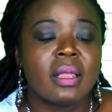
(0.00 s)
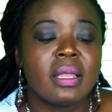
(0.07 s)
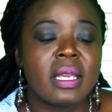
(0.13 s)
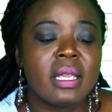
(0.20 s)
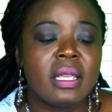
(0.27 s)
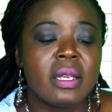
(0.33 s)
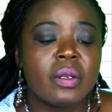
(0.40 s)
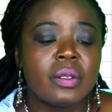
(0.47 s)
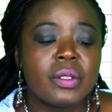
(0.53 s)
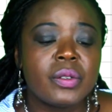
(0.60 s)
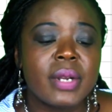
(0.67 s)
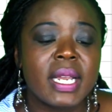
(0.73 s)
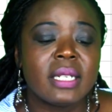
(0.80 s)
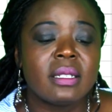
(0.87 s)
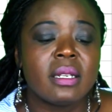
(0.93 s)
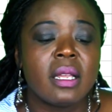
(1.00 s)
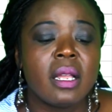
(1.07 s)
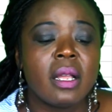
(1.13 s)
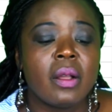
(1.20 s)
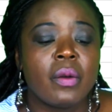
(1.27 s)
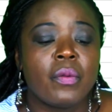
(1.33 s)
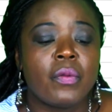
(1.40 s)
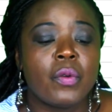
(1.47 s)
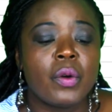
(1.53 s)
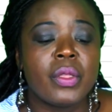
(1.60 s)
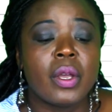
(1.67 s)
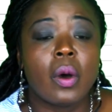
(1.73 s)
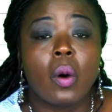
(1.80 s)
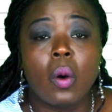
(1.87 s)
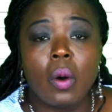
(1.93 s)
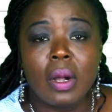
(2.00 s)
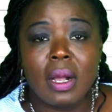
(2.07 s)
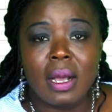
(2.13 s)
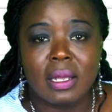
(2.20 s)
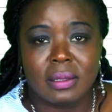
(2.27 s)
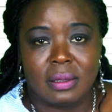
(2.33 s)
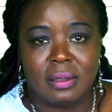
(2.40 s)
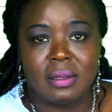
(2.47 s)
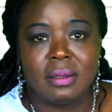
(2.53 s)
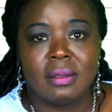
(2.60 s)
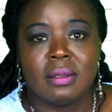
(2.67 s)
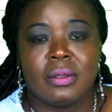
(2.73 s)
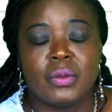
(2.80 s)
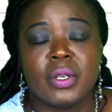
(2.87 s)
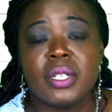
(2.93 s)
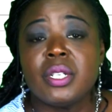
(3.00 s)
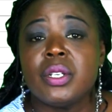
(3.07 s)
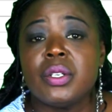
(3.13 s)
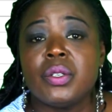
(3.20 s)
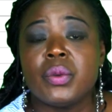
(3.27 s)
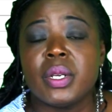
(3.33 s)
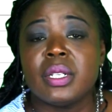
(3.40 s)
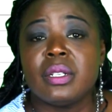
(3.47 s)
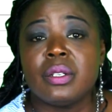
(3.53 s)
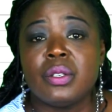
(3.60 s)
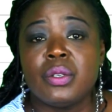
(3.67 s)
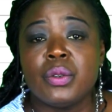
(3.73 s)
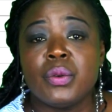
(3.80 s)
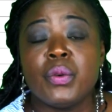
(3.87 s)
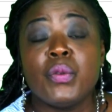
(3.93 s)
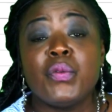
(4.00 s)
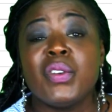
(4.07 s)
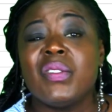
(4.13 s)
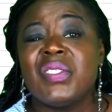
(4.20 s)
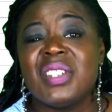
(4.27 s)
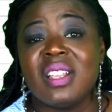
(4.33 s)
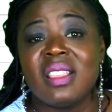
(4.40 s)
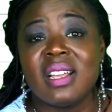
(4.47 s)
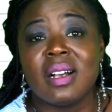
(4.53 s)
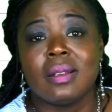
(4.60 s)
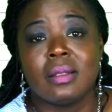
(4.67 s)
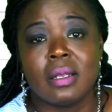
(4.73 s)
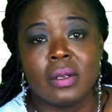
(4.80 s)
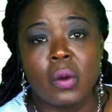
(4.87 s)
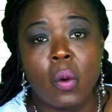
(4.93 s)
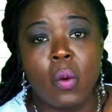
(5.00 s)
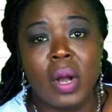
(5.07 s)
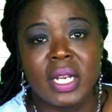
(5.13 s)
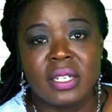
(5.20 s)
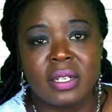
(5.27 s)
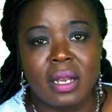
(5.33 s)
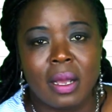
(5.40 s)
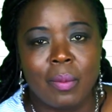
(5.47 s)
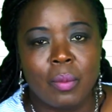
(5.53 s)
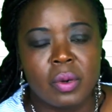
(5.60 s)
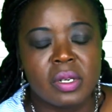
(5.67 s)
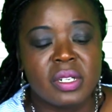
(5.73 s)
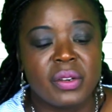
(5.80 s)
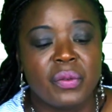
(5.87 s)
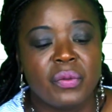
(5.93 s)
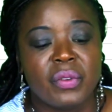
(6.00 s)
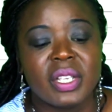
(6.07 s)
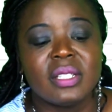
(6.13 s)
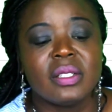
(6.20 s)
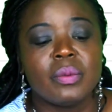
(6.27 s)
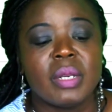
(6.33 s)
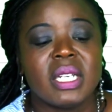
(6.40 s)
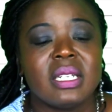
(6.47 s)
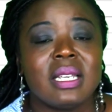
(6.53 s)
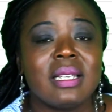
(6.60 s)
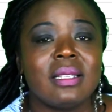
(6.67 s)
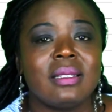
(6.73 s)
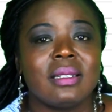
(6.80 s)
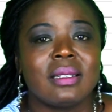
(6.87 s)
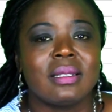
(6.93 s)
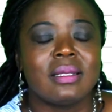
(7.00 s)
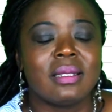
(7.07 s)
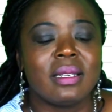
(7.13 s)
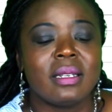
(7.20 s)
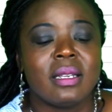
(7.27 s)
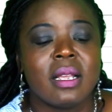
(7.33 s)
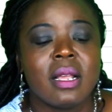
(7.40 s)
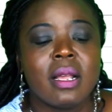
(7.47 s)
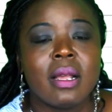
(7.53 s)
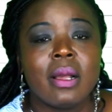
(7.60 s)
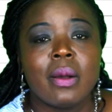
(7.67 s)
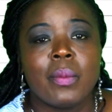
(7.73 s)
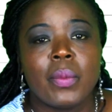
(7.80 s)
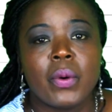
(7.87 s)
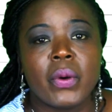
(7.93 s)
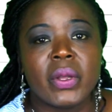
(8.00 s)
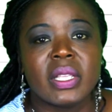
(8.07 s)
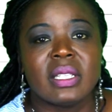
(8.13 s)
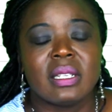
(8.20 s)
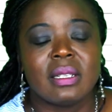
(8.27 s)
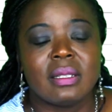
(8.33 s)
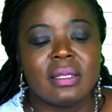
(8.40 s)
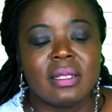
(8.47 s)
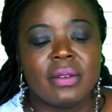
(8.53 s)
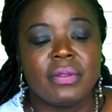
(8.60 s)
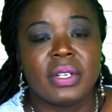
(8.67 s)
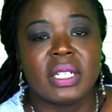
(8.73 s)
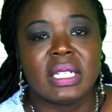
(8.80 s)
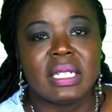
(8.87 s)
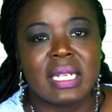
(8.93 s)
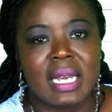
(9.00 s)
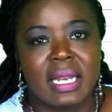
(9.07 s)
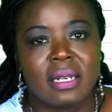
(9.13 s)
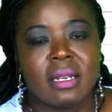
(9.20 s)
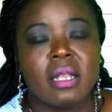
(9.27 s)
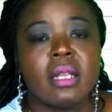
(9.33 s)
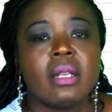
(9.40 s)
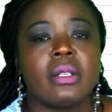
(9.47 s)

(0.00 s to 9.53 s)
The yield rate for the August 2022 50,000 kwacha bond investment is 16.79.